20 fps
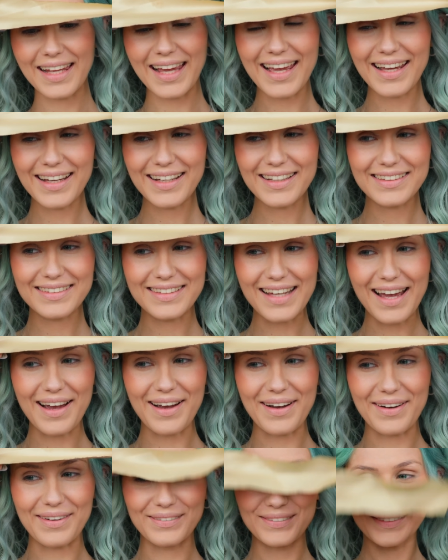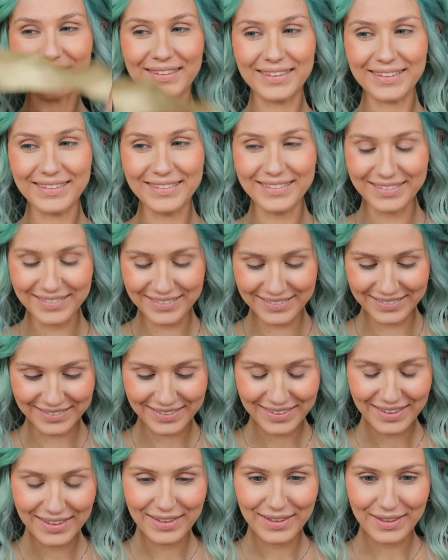Laying it down!
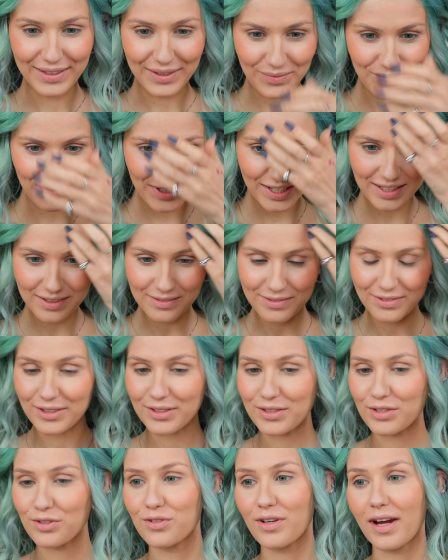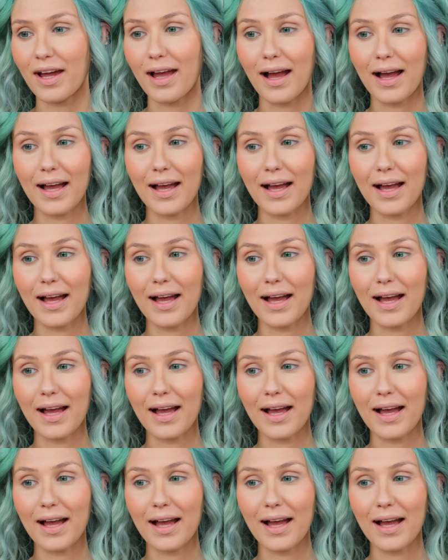I'm waiting for it to dry.